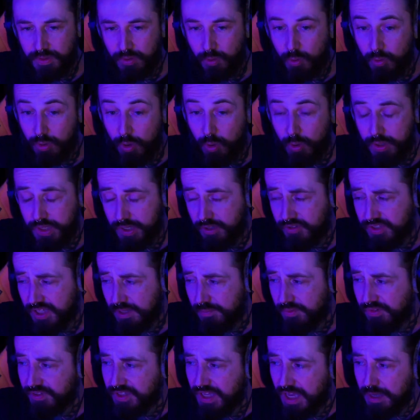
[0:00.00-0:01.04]
Audio
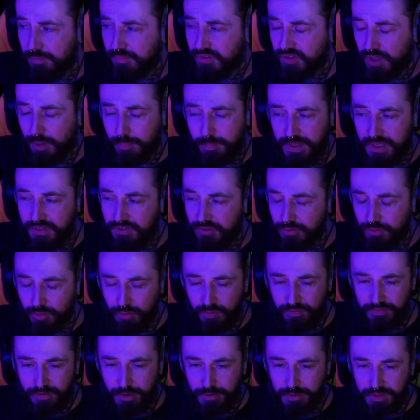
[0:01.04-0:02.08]
teams for games companies are
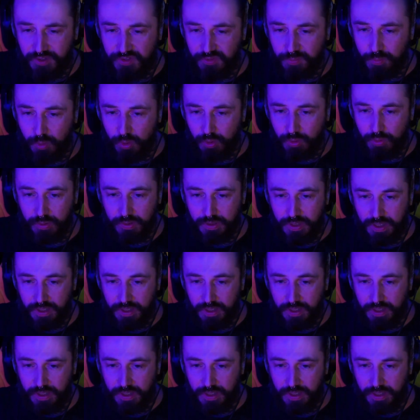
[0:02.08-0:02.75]
all very small.